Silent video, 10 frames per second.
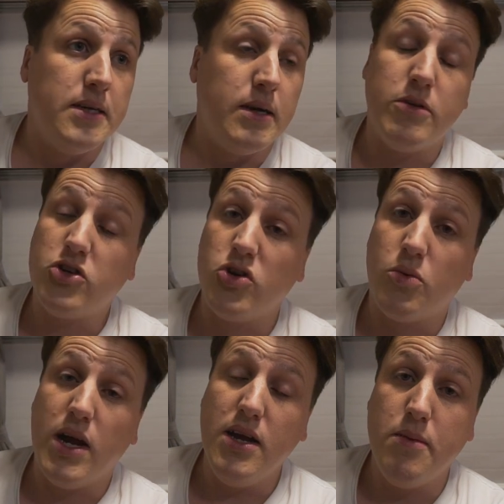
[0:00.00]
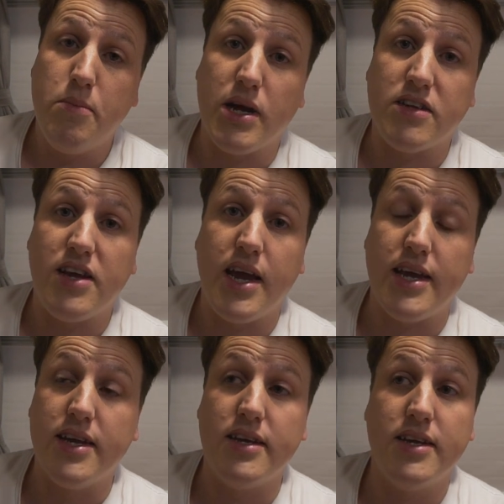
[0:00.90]
I'm not sure why, but
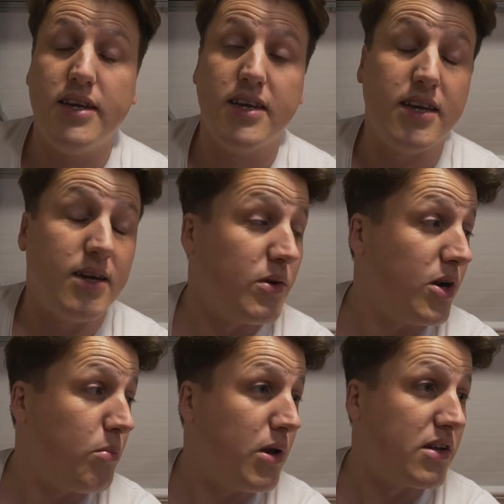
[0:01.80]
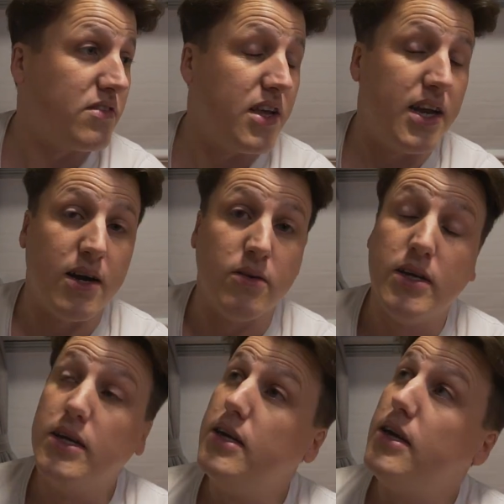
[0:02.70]
hey, we've got plugs there now.
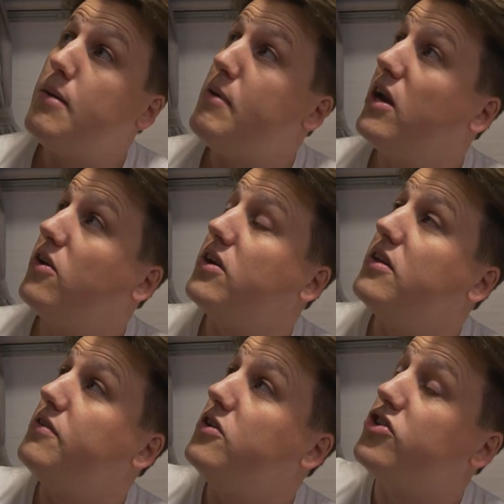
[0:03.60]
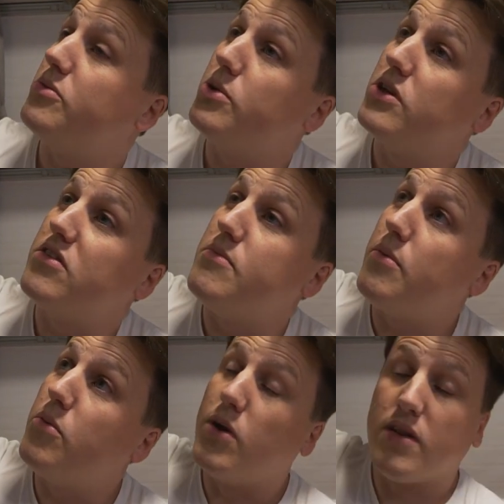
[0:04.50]
I might look in the future at putting some
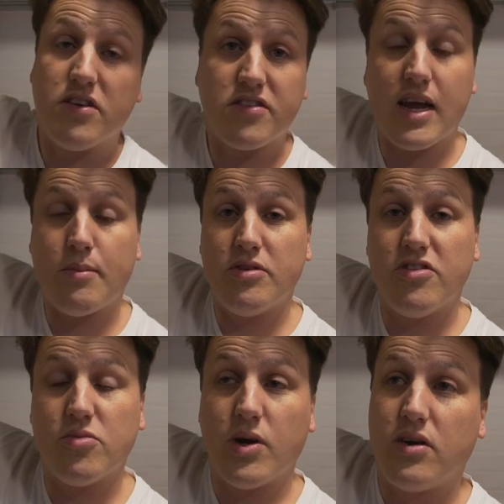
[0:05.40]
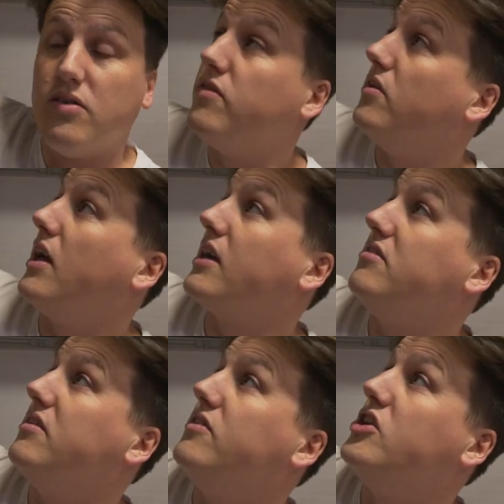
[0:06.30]
up in one of these cupboards as well, for, like I
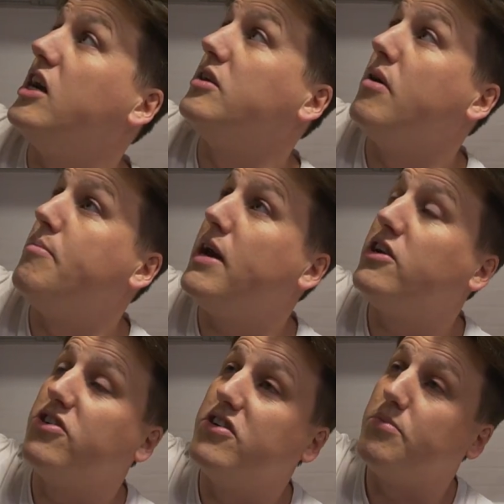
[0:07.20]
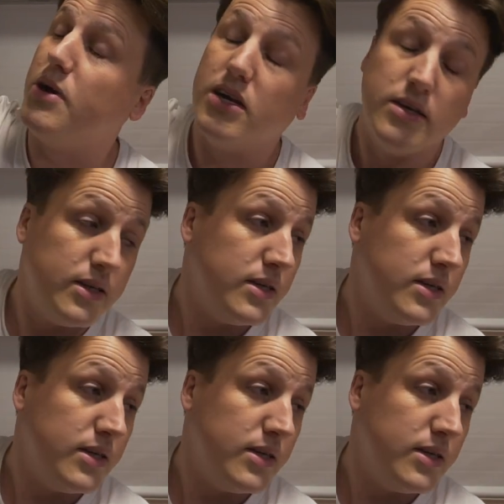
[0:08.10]
said, for charging my batteries, but